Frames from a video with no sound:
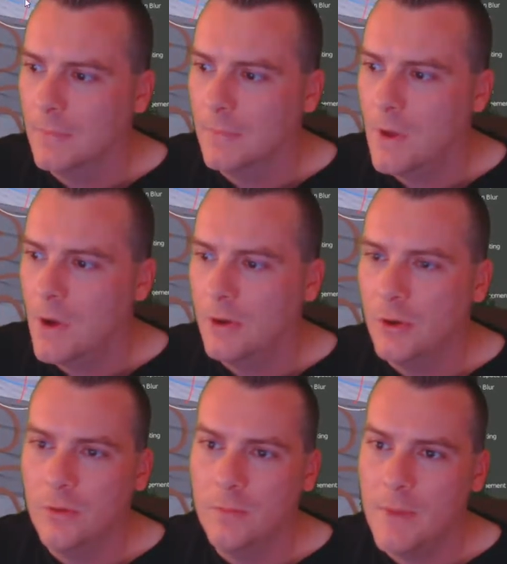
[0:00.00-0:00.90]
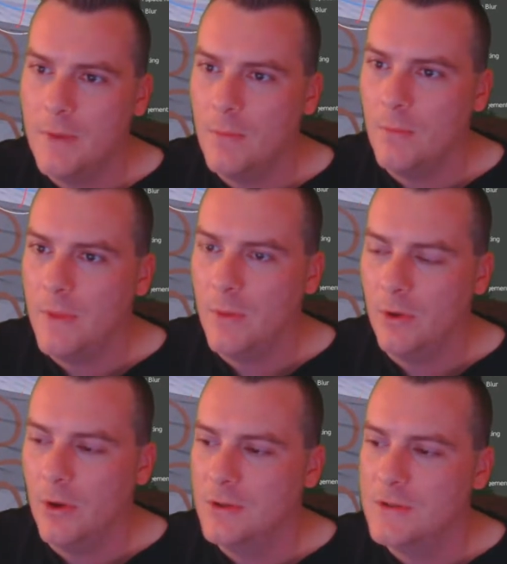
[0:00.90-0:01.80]
Oh, maybe there we
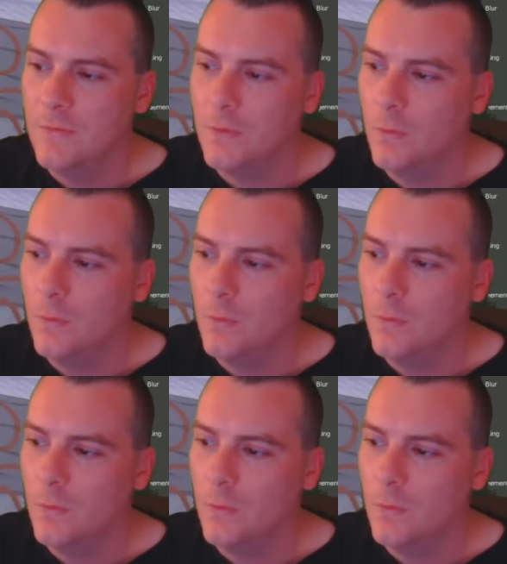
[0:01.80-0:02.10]
go. So if